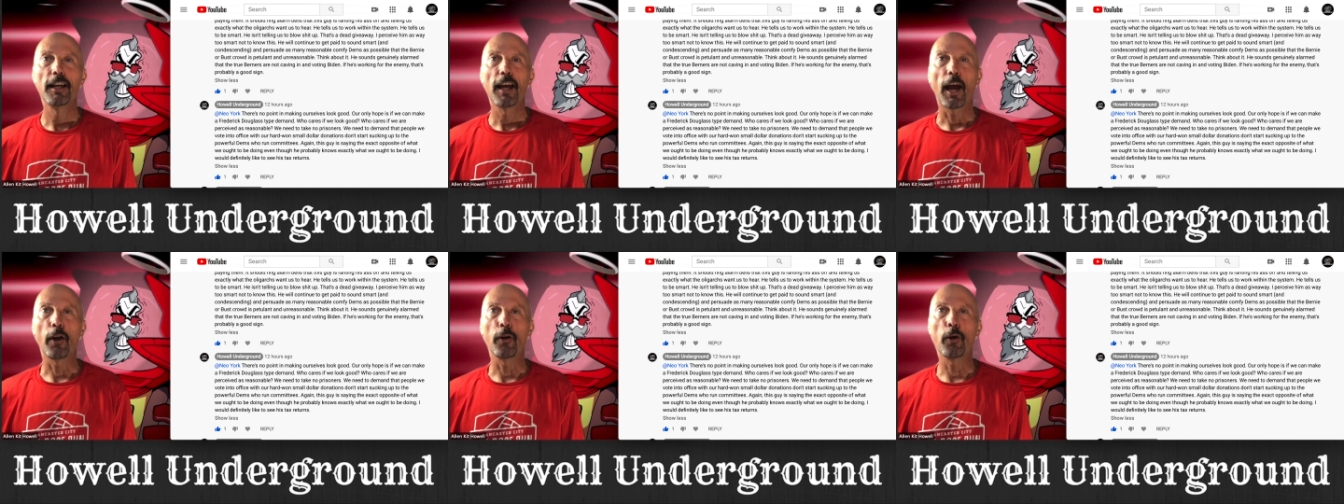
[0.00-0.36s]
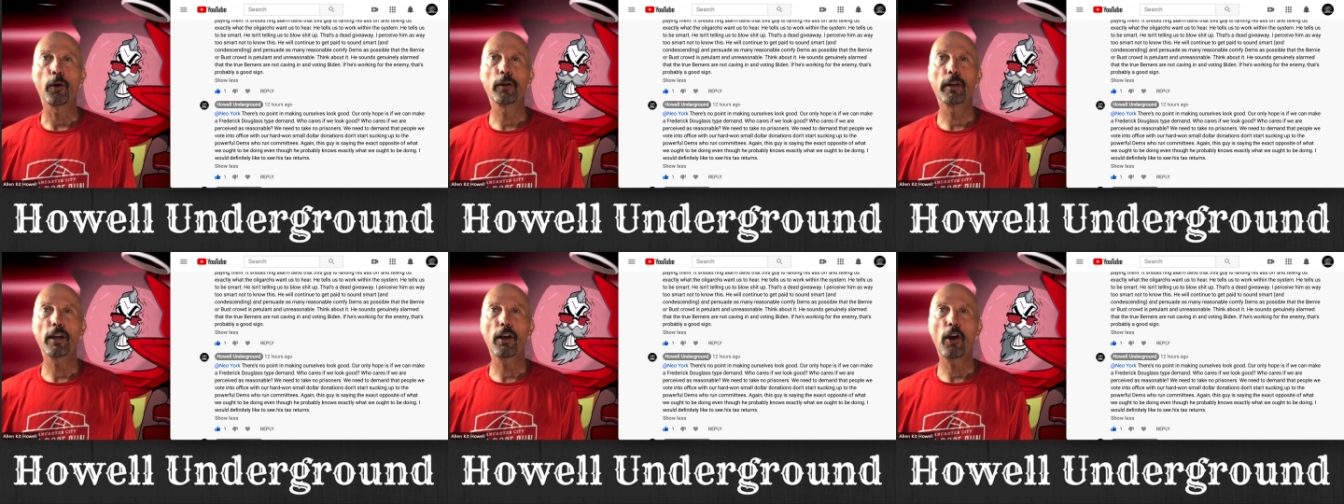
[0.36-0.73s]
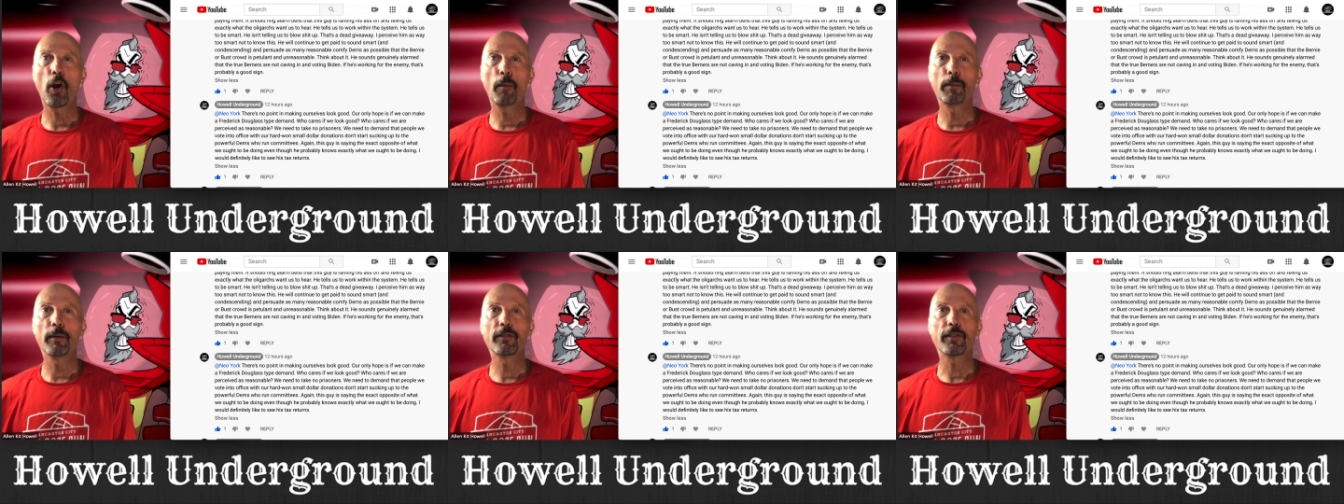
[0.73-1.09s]
Our only
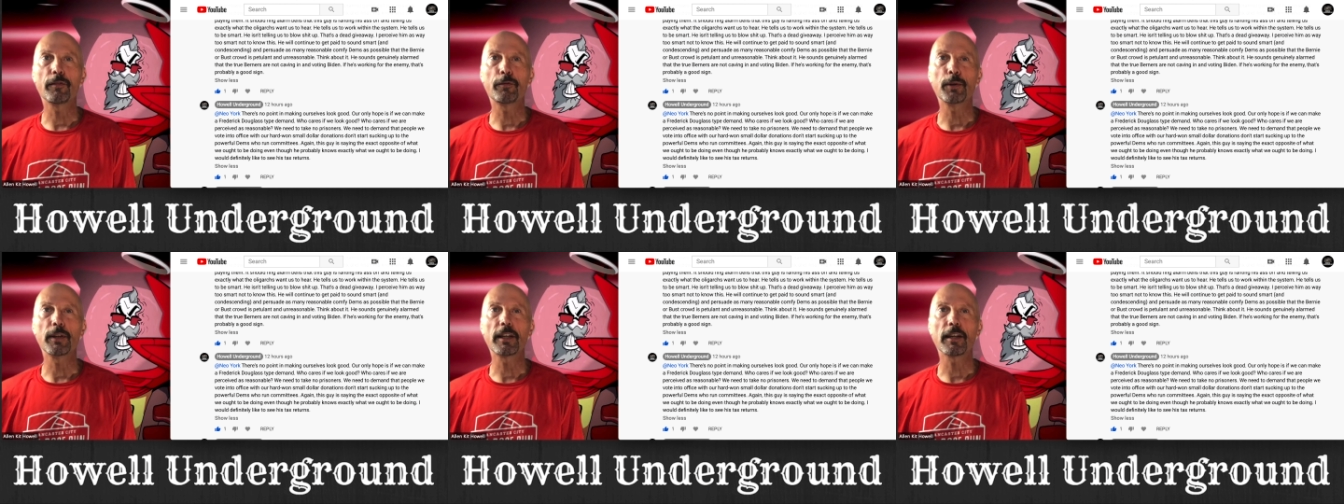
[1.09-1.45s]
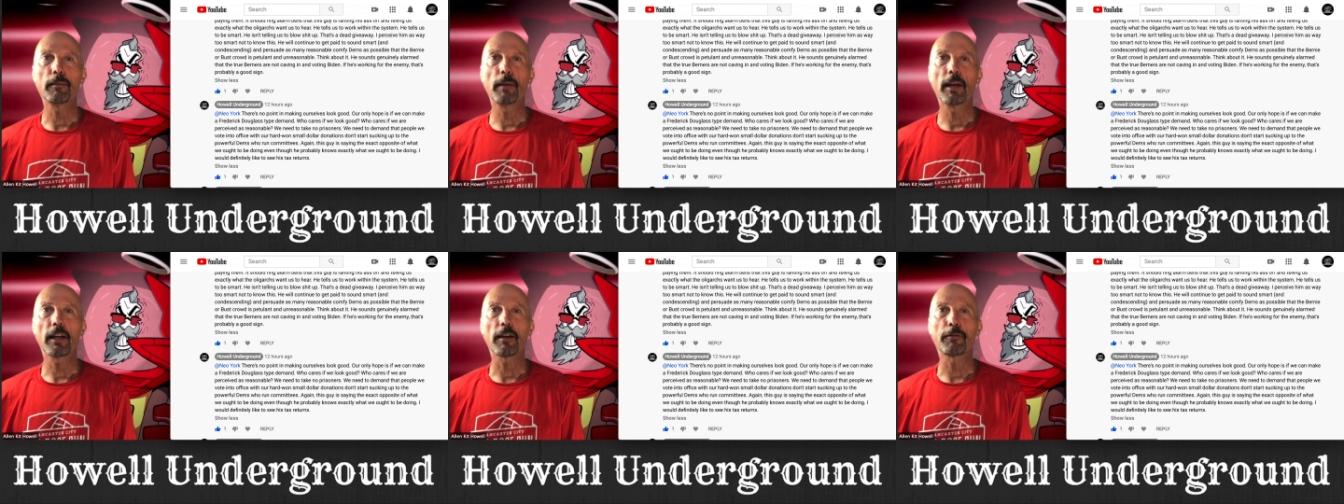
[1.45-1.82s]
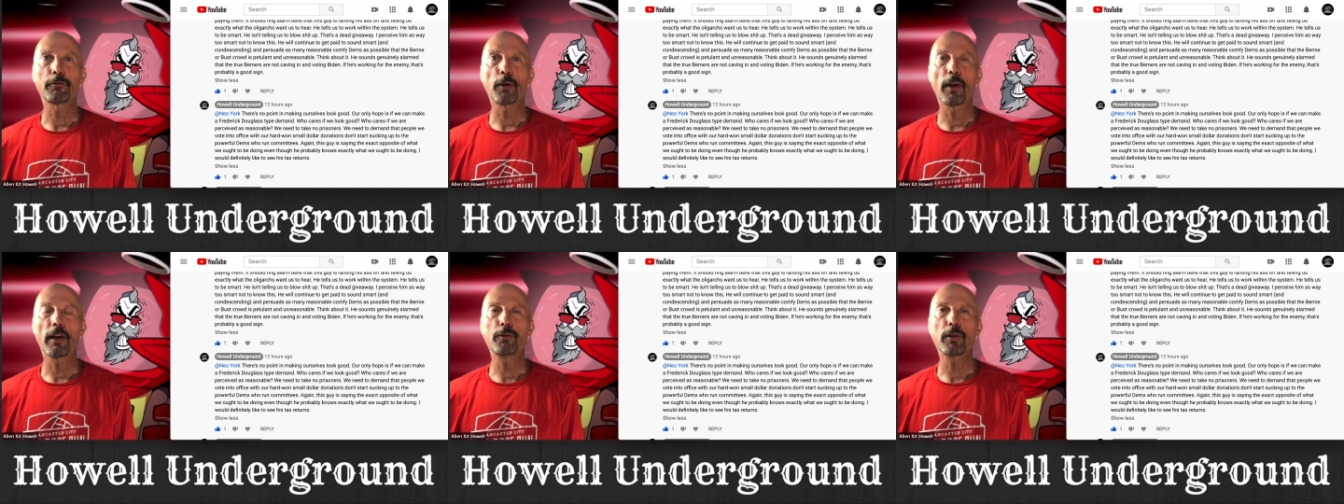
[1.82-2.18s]
hope is if we can make a
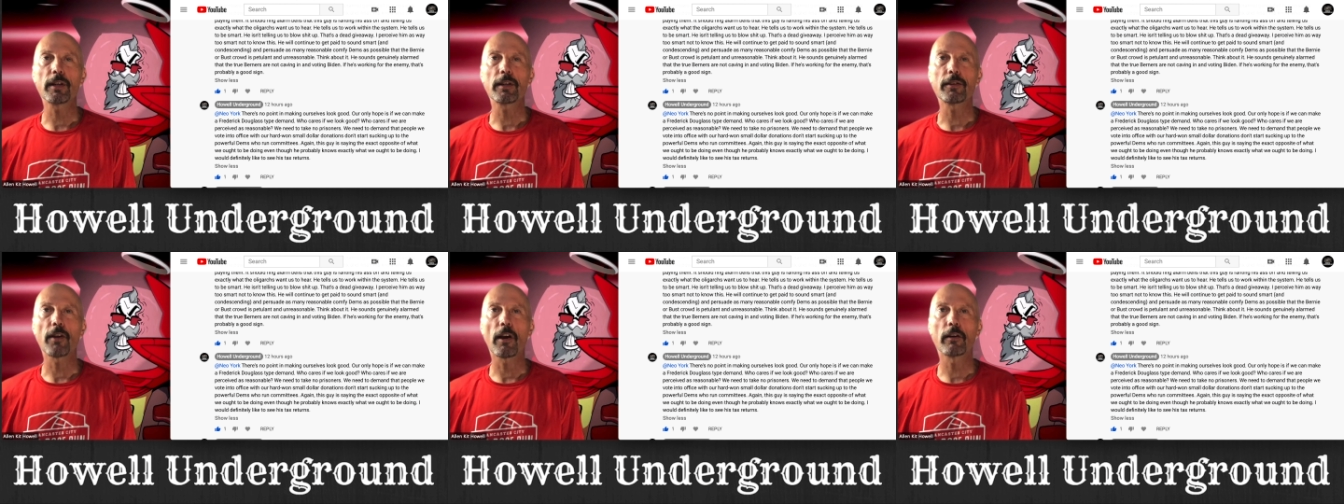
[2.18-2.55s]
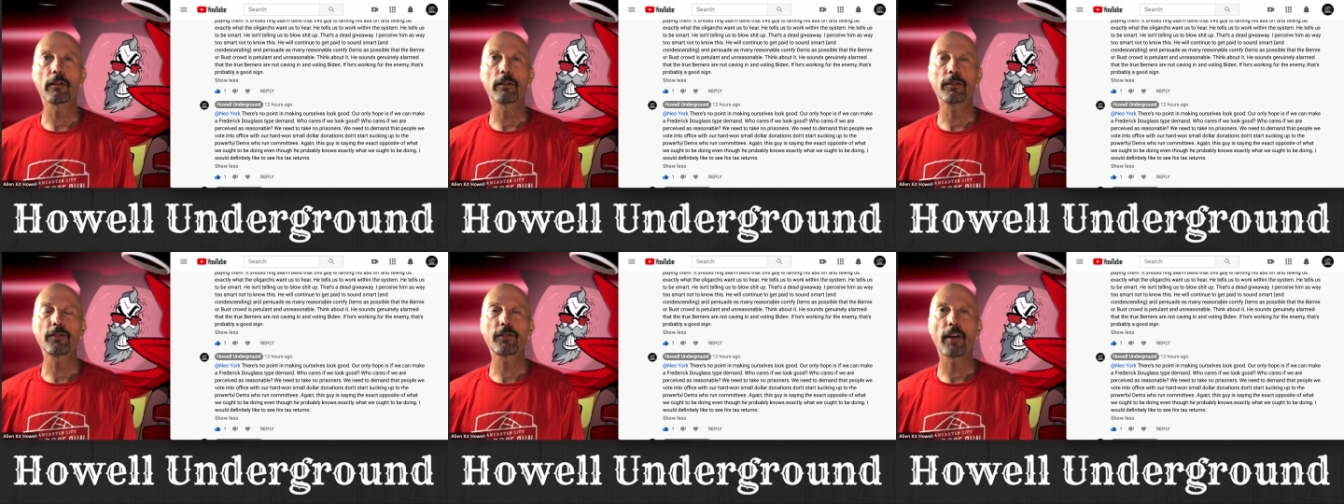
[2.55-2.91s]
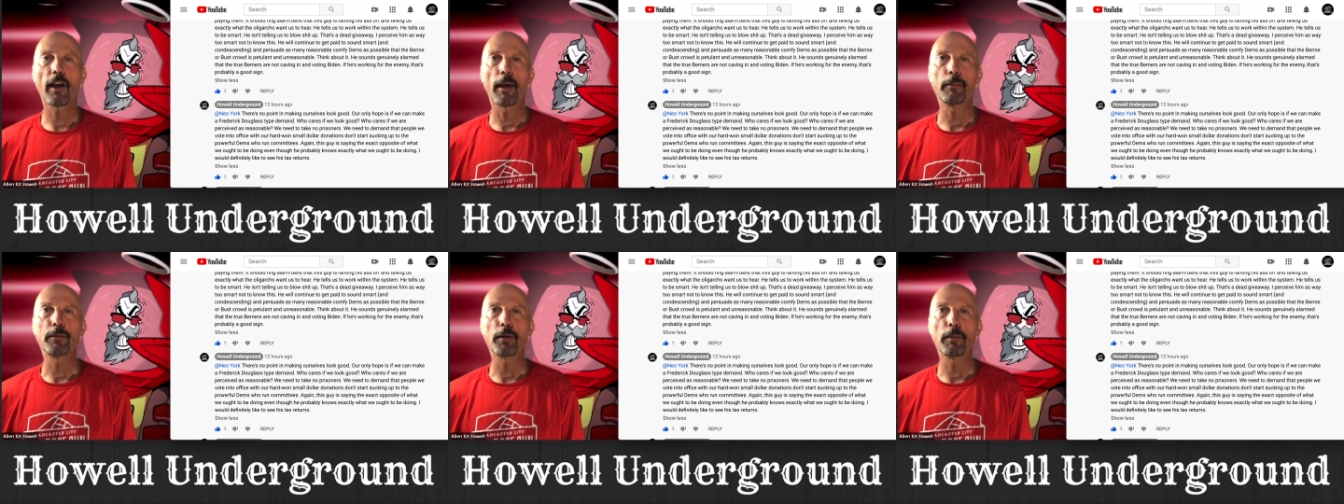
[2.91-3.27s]
Frederick Douglass
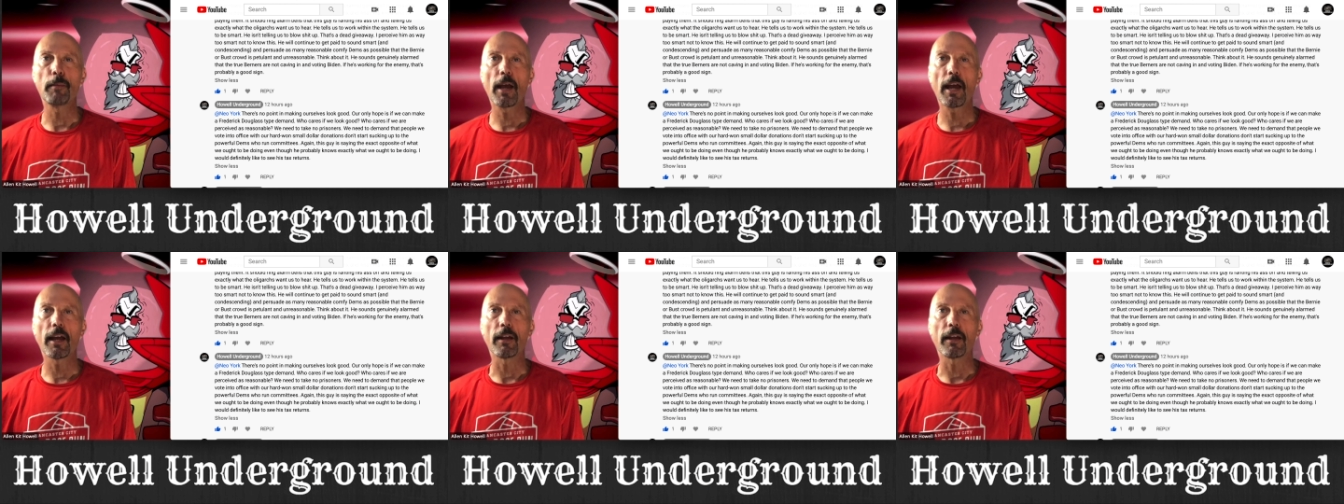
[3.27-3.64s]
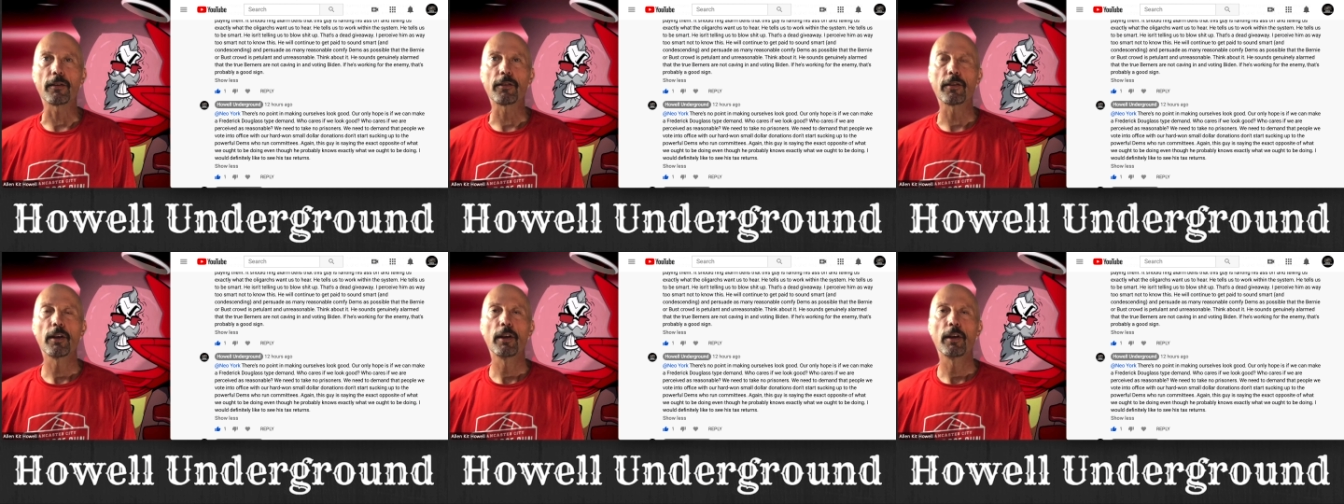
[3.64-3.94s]
type demand.